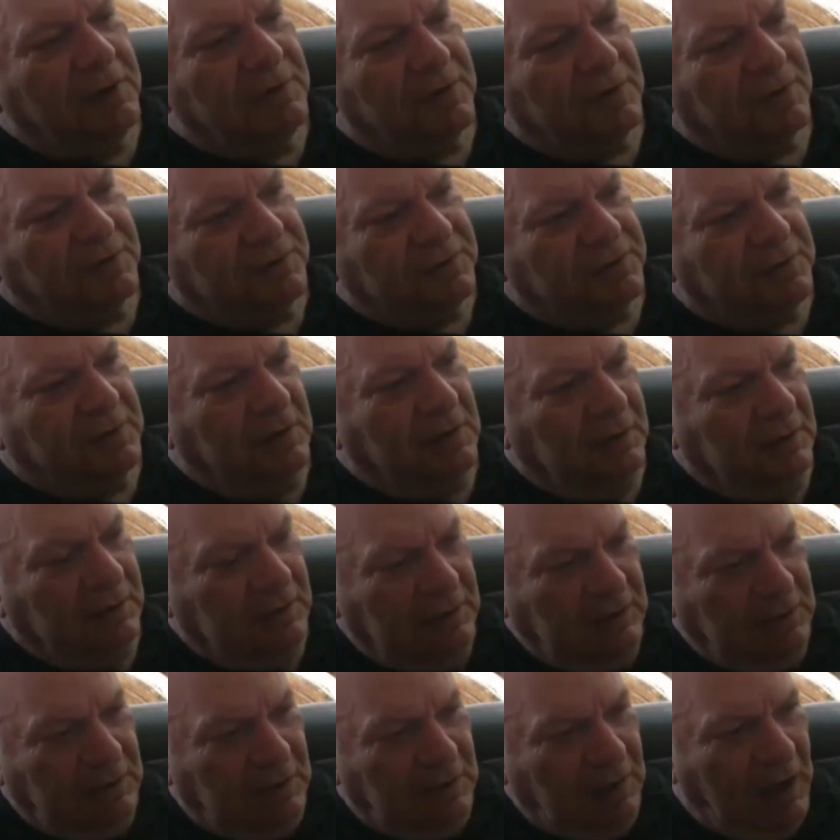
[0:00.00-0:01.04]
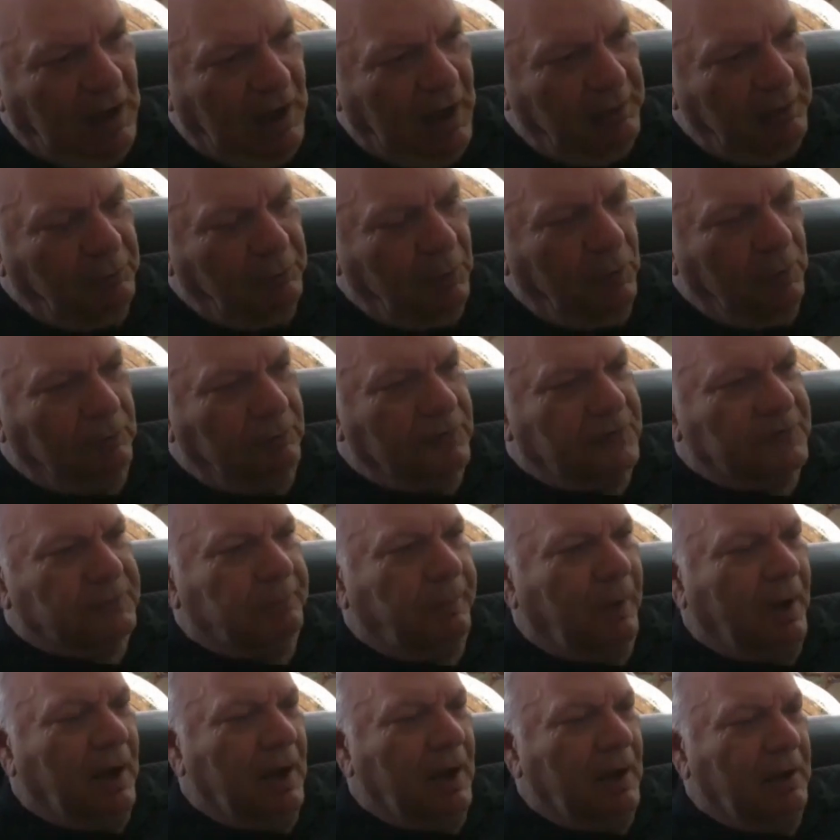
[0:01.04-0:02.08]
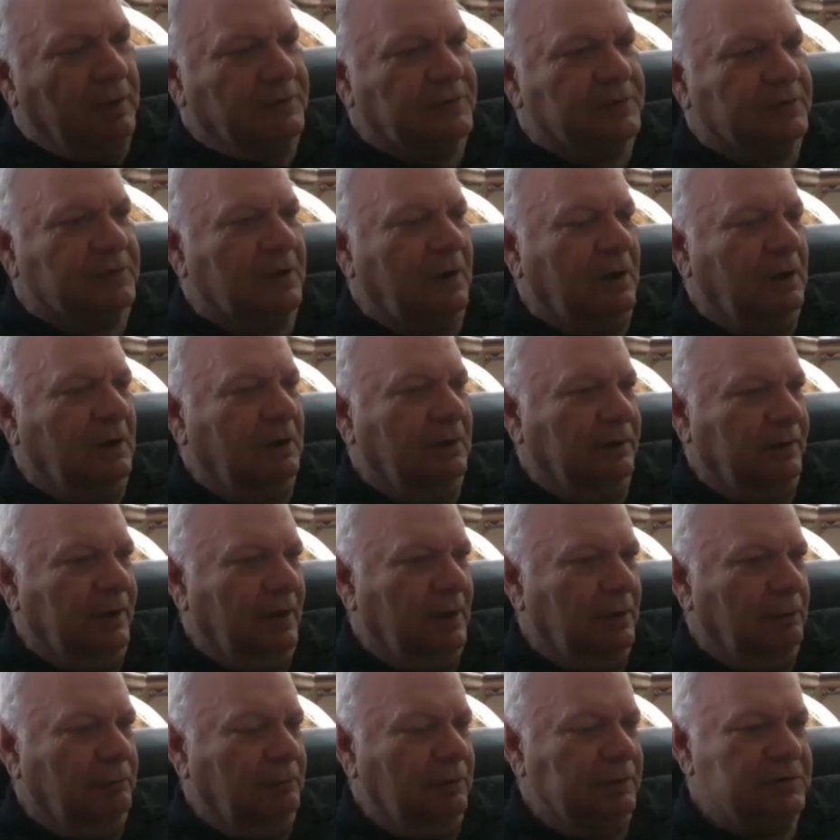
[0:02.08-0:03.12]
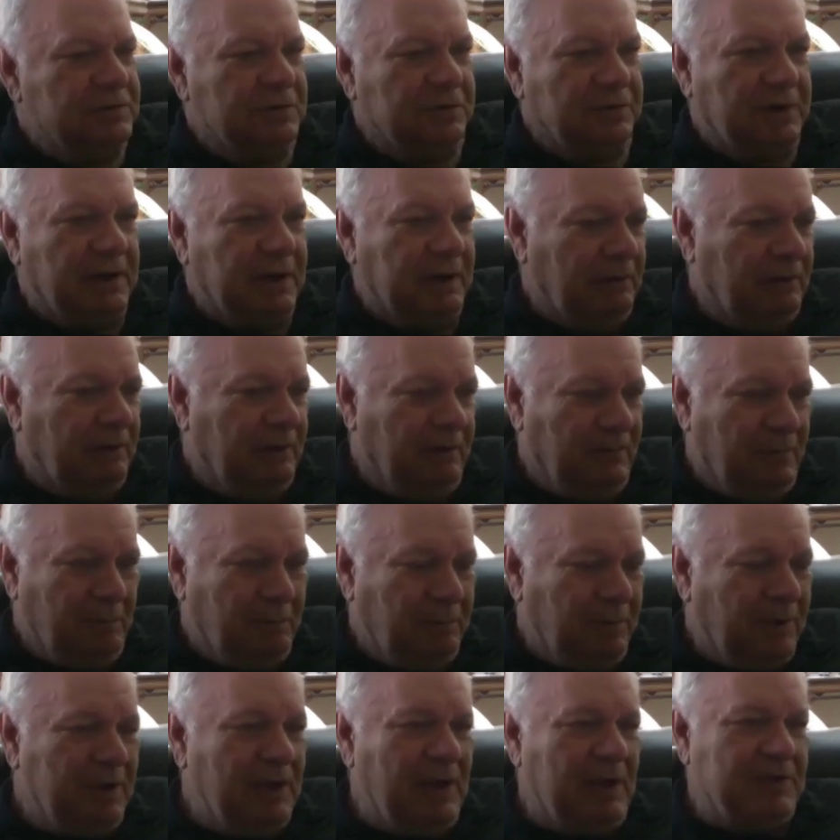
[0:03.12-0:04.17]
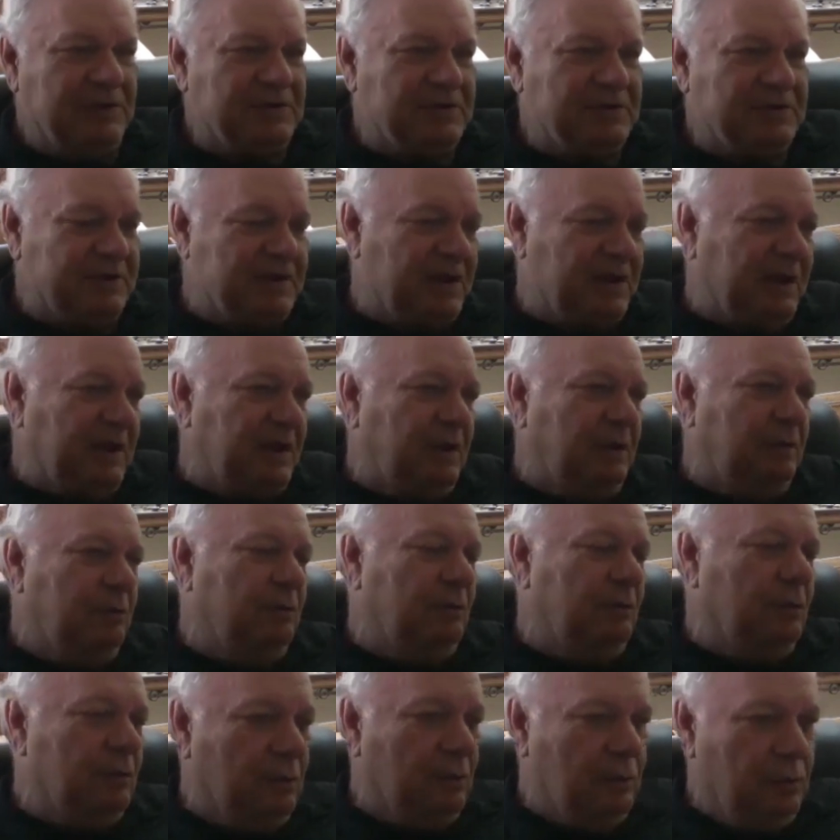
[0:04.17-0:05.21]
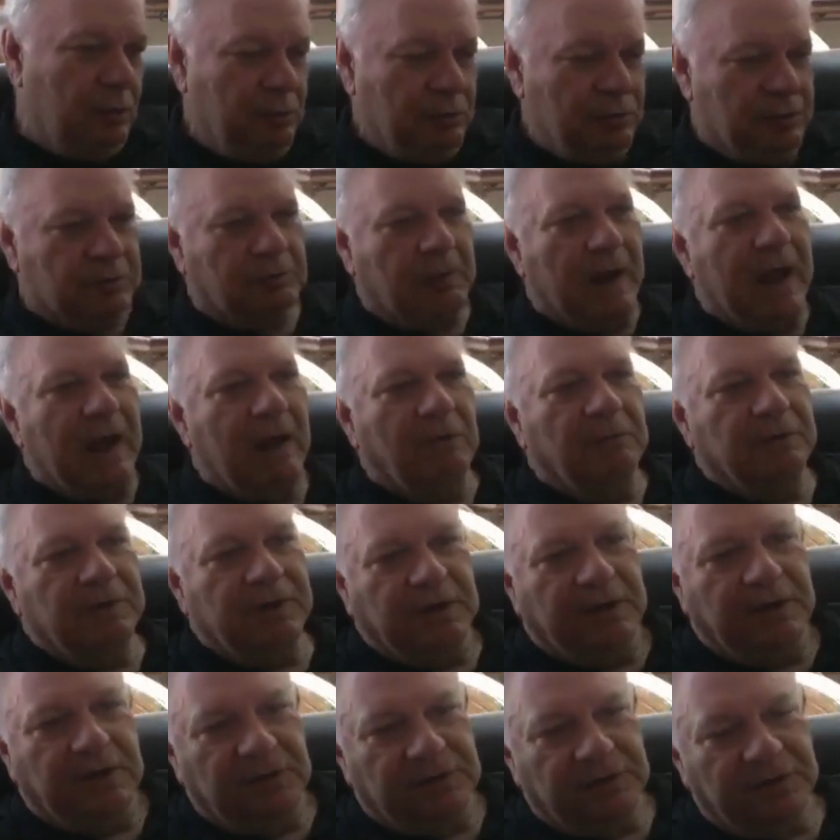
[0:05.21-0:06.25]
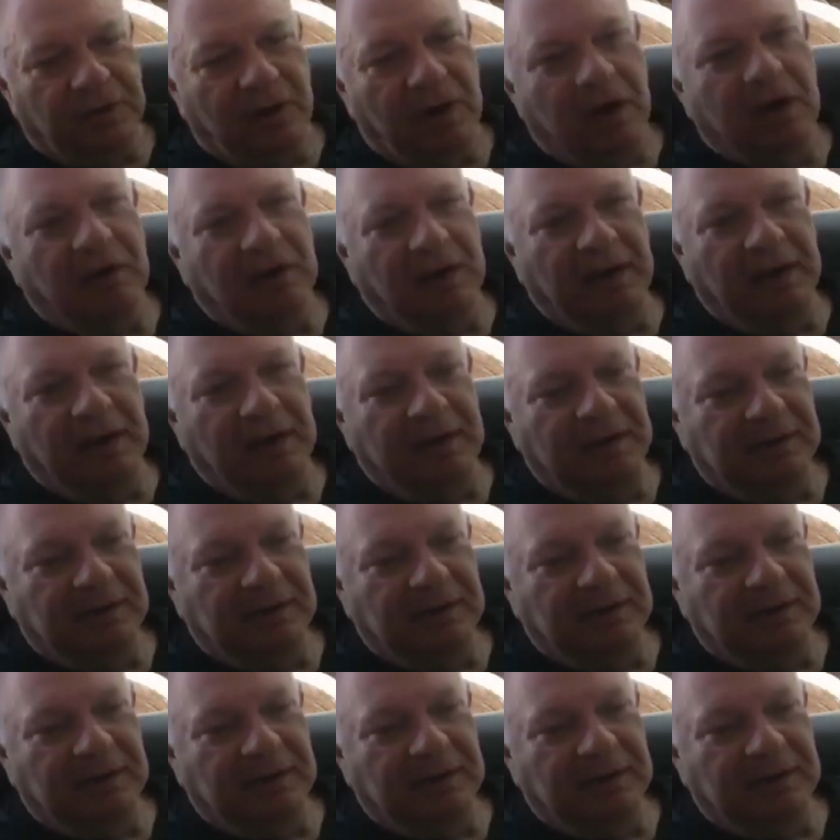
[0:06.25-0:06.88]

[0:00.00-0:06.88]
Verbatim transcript: i just i wrote a response called uh, richard carrier the phd who drowned at gadara